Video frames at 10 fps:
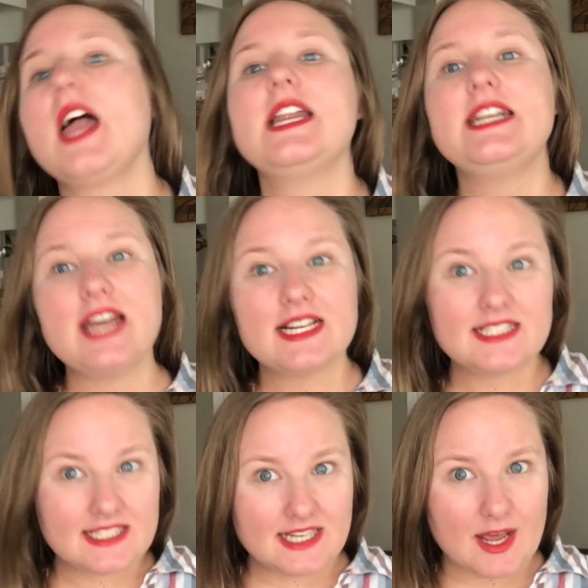
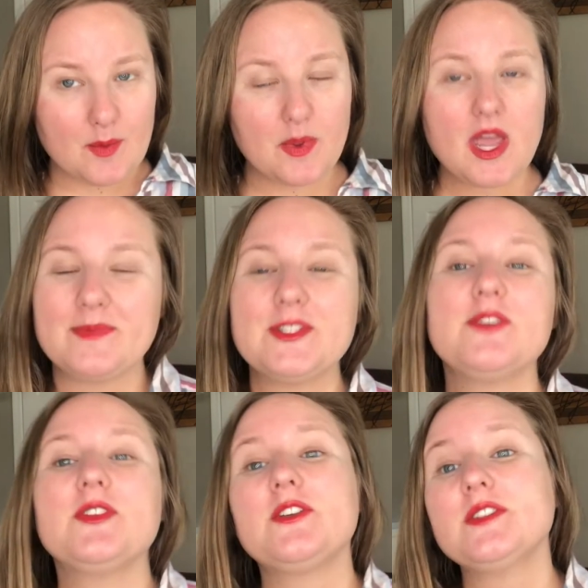Next tip. So
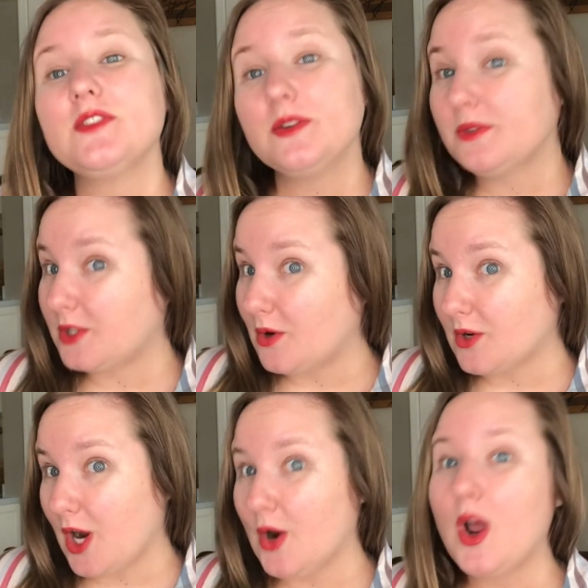for those of you who don't
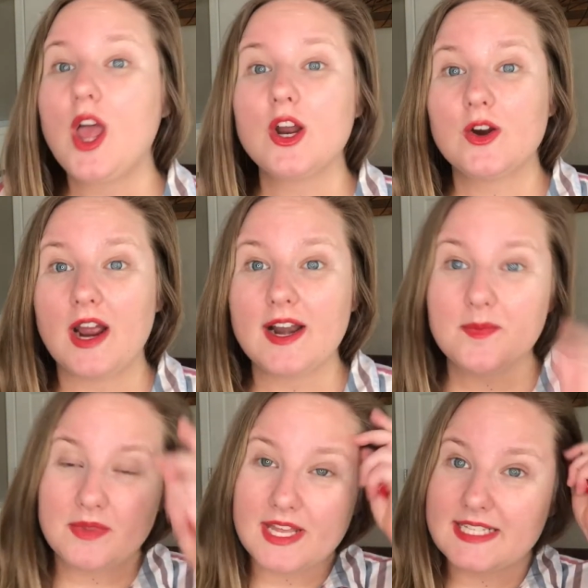know, credit
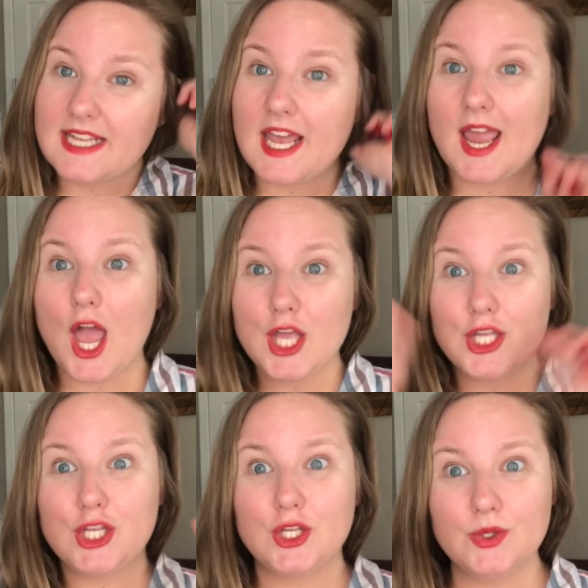plays a
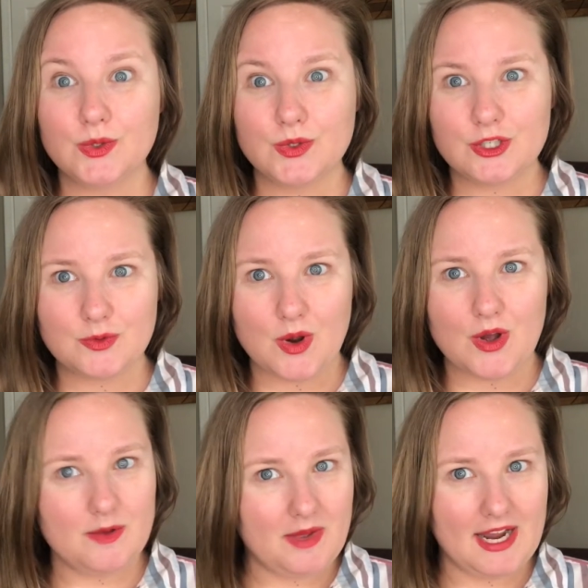huge role
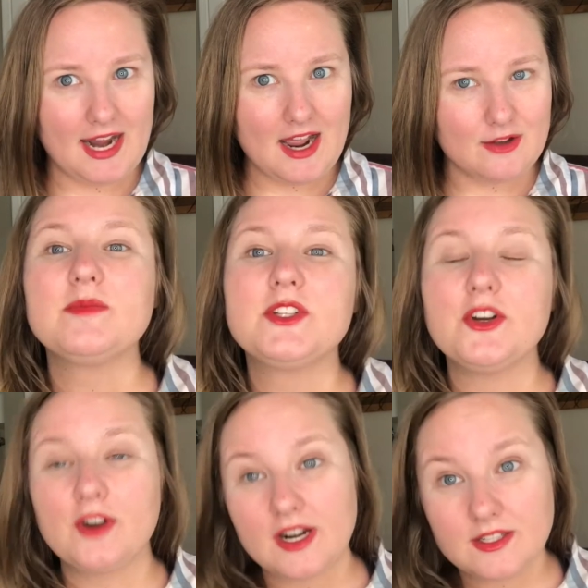in buying a house. So your
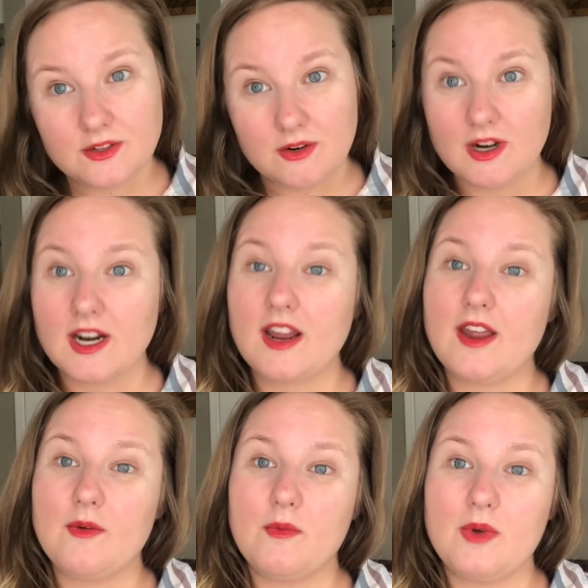credit score
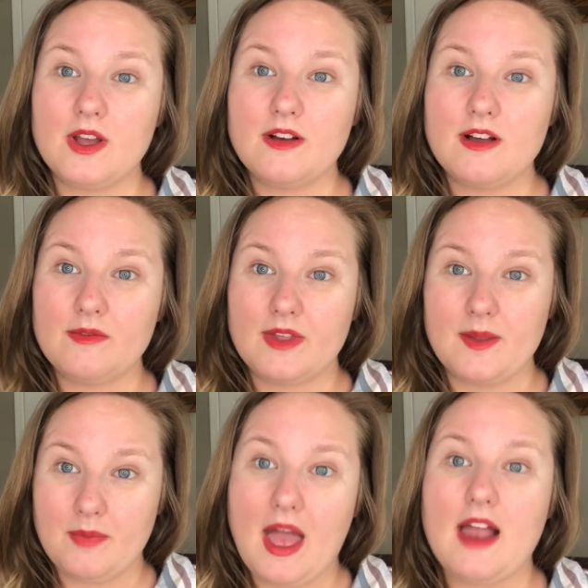will
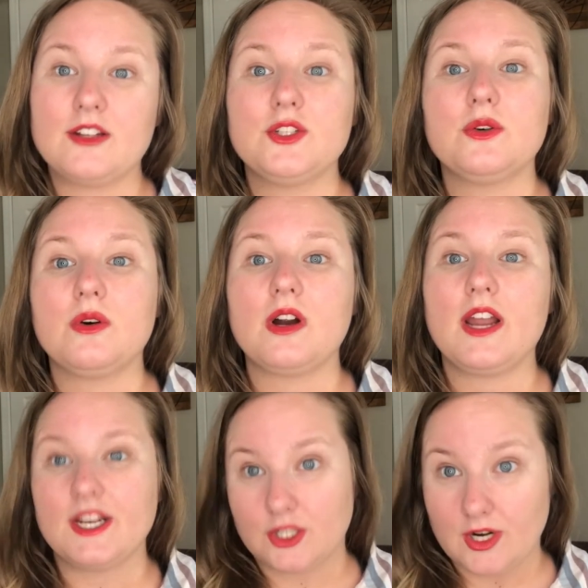impact your
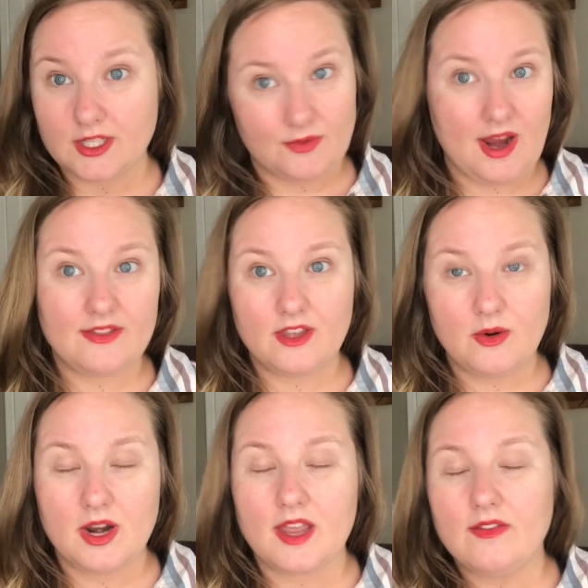interest rate that you are
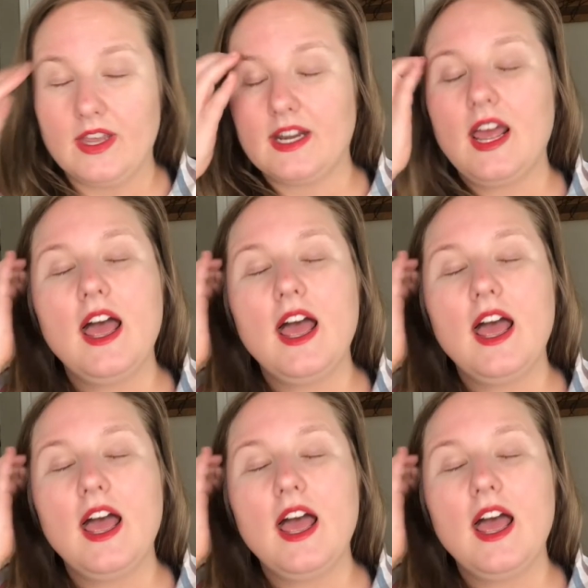given.